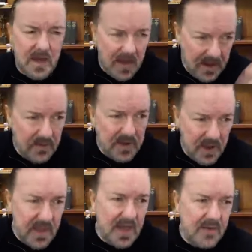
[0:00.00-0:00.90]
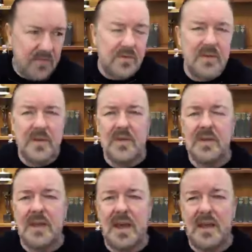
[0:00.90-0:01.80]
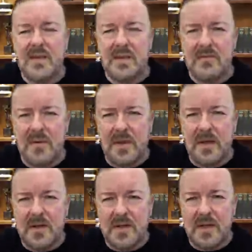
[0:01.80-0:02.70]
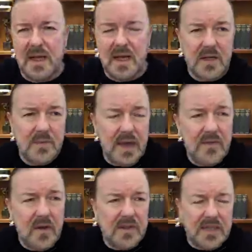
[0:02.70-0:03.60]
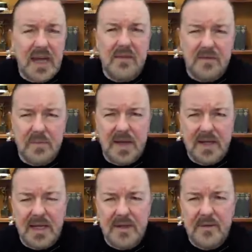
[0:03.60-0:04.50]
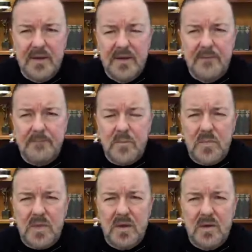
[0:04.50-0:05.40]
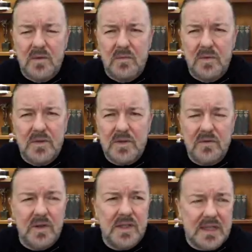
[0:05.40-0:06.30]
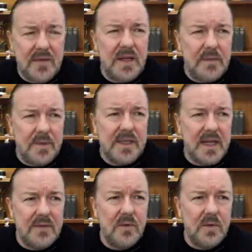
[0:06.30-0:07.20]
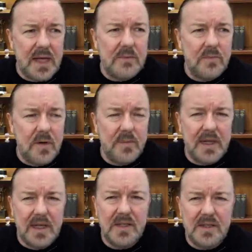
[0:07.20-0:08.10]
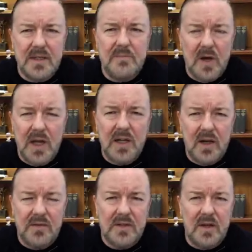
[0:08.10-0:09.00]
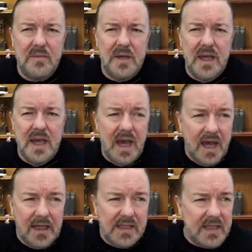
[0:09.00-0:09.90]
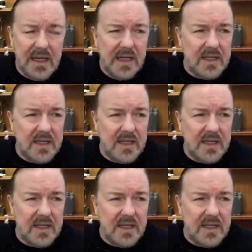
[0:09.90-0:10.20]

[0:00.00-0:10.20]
an alternative to that's ruining the ozone layer, because we have got to save the planet. We've destroyed 70% of all animal populations in my lifetime. And it's